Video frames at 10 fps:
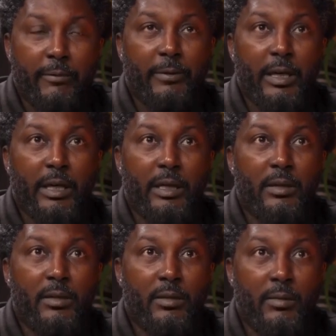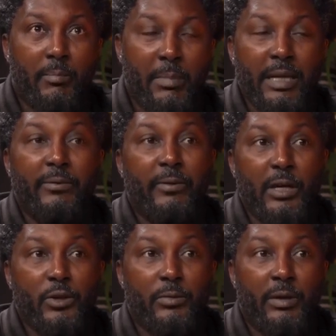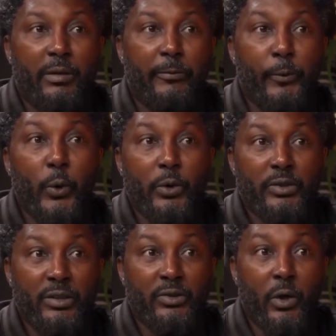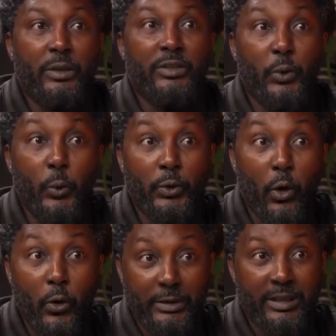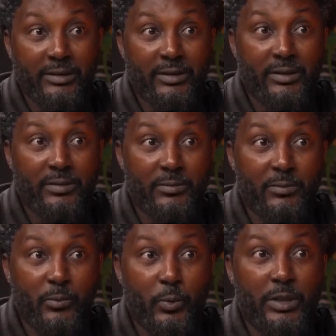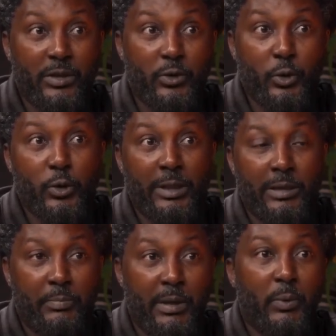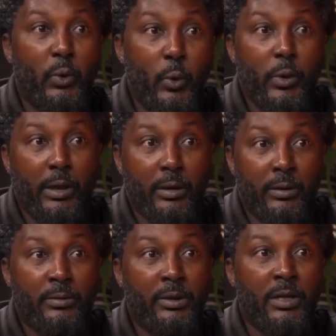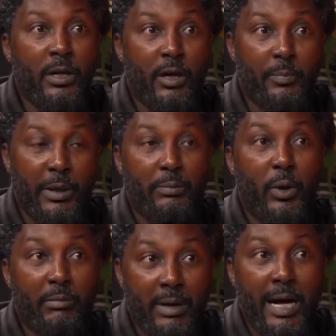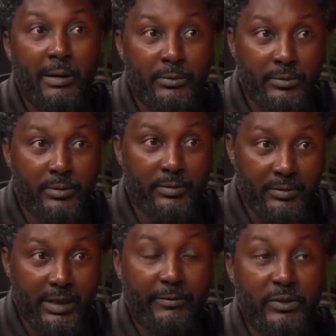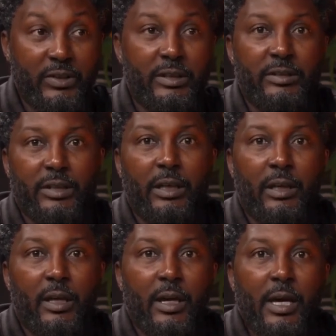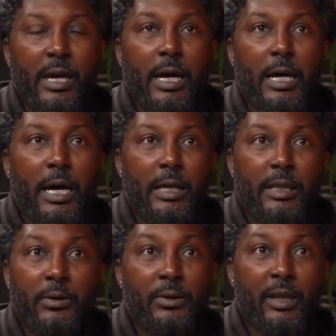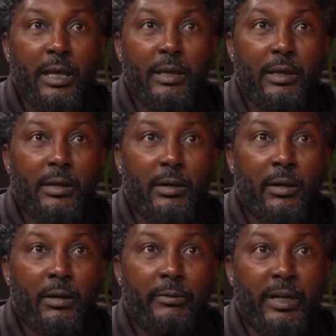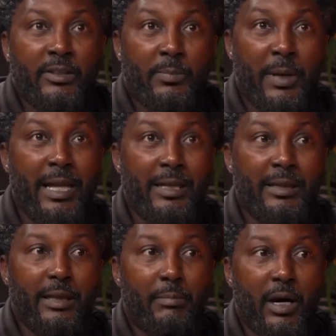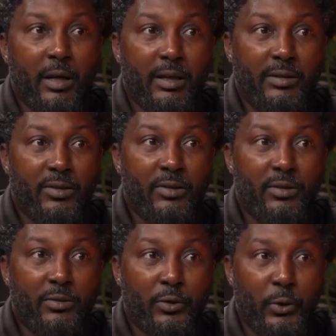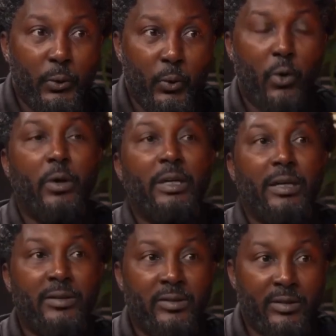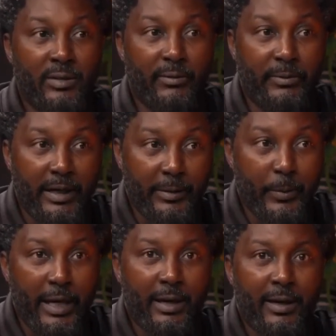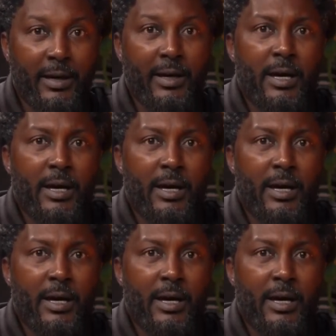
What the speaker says: African manufacturer focuses on his own audience, which is usually people local or people around their vicinity. They don't think of expanding their markets to others far away.